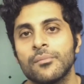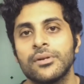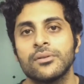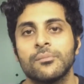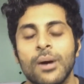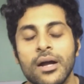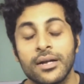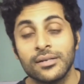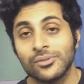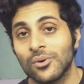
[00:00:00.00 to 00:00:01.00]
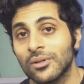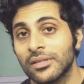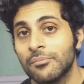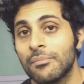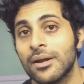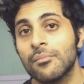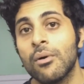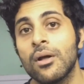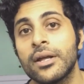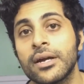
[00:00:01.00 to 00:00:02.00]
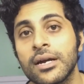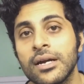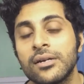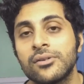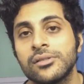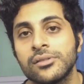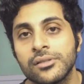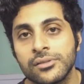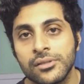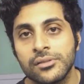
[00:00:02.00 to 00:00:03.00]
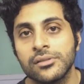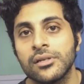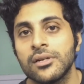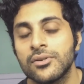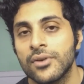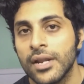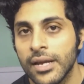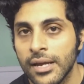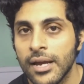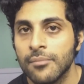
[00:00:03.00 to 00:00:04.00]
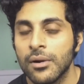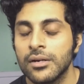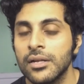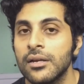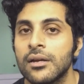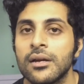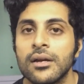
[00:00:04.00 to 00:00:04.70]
come into the market is called the metabolic resistance training, MRT.